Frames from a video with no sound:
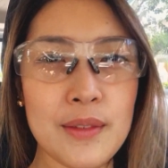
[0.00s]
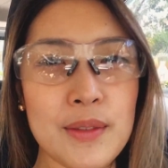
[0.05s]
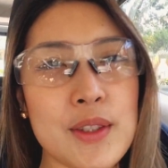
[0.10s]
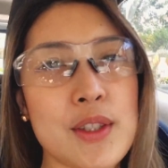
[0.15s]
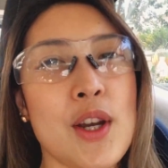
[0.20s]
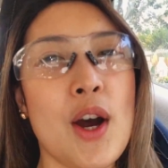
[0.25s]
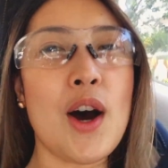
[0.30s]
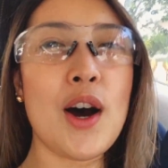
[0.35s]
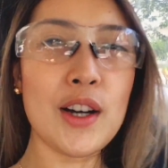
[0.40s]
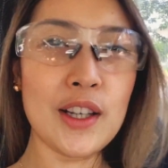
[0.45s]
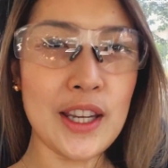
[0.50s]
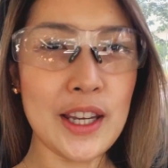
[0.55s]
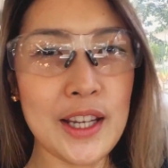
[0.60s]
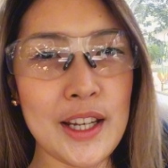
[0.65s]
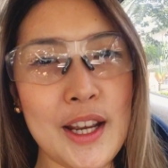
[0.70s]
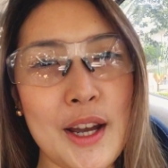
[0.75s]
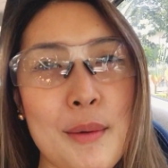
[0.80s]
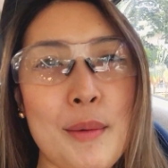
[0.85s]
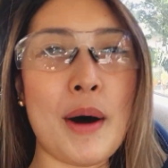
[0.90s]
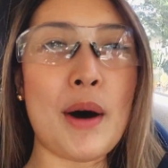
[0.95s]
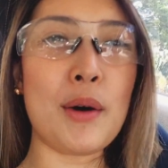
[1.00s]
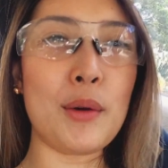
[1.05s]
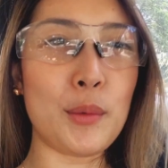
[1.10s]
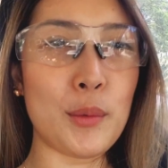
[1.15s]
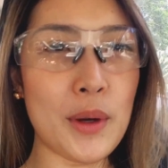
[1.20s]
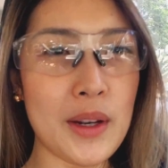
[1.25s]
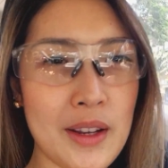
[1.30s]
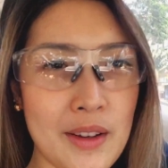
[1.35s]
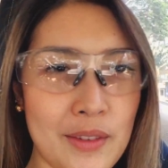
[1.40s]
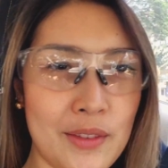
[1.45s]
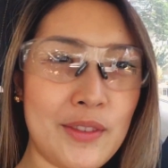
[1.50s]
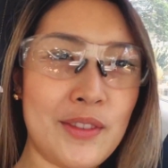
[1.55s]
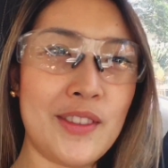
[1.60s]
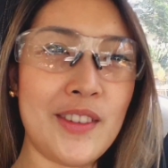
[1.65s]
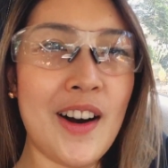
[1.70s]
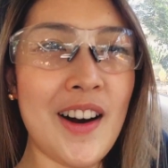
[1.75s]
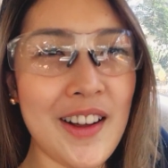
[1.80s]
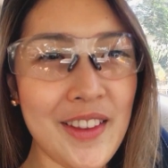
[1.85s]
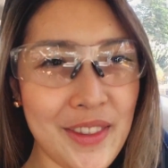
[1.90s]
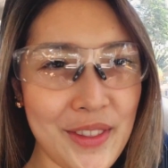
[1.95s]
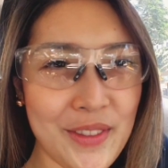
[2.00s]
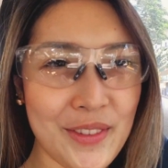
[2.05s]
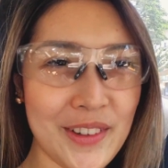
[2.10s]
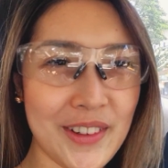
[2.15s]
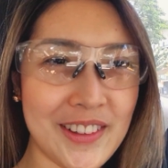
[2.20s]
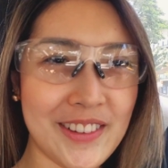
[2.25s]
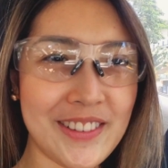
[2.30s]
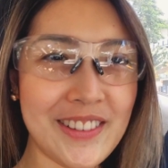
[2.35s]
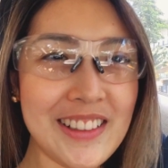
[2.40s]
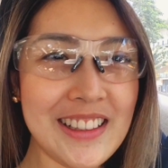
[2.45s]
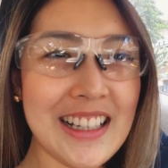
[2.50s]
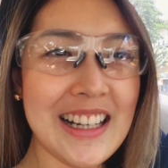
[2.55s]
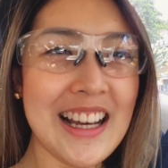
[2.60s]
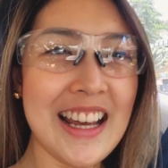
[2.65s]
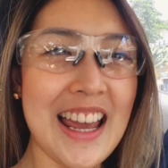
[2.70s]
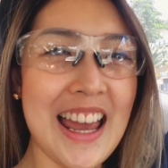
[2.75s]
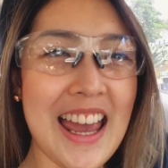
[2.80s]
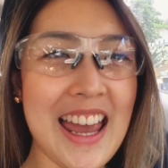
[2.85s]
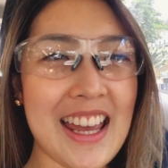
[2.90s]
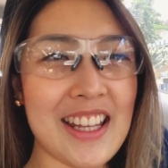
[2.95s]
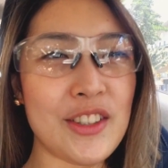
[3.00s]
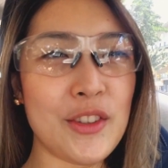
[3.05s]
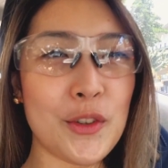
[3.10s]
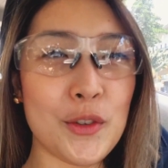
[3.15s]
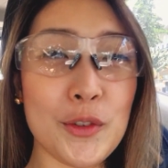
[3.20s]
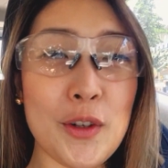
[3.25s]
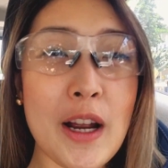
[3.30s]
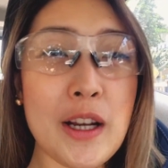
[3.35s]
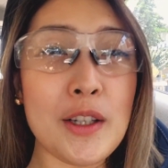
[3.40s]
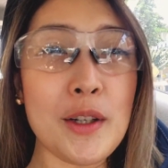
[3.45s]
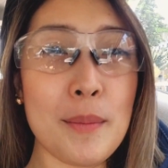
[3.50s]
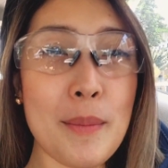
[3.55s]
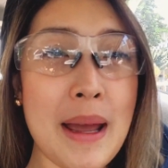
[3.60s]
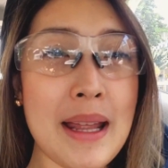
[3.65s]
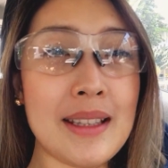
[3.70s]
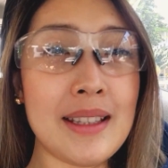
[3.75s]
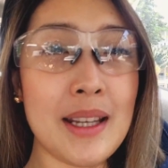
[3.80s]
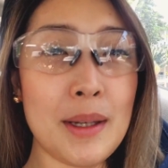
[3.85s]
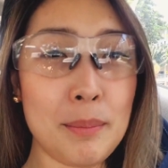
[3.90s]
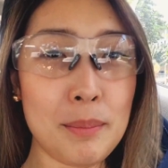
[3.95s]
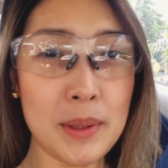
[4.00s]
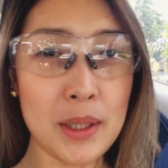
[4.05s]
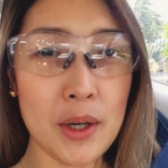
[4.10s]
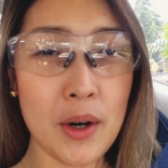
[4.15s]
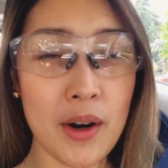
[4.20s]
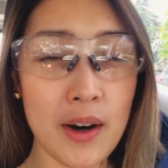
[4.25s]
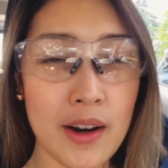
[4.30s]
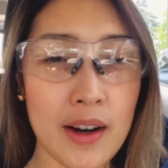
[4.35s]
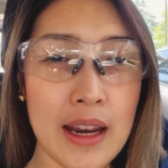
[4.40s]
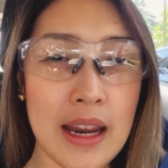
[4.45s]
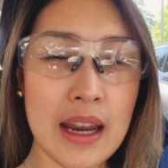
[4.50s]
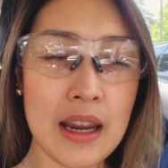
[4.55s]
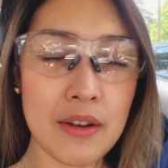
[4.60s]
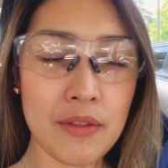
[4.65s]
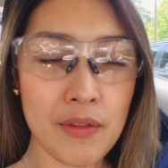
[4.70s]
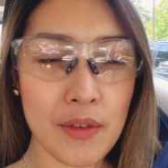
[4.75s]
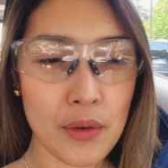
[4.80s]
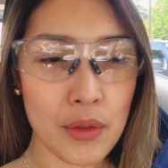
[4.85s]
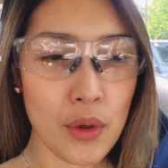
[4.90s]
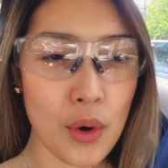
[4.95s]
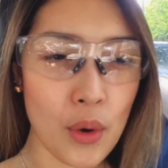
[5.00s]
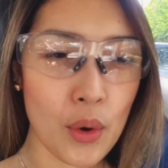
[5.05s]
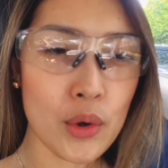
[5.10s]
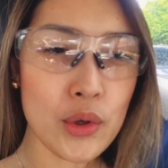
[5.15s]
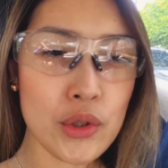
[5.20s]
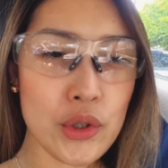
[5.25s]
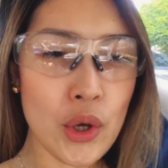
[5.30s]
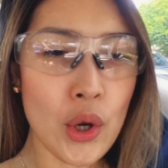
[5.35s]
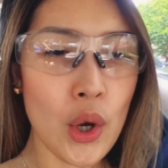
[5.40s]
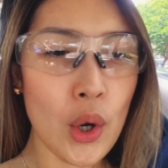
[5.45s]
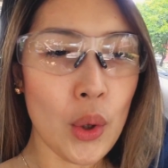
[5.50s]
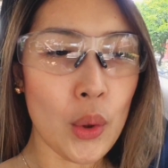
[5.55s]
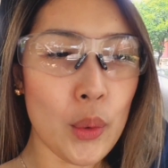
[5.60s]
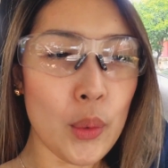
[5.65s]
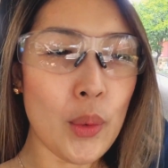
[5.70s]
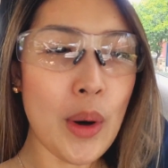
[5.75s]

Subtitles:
talking about what I've gone through and recommending PRK for those who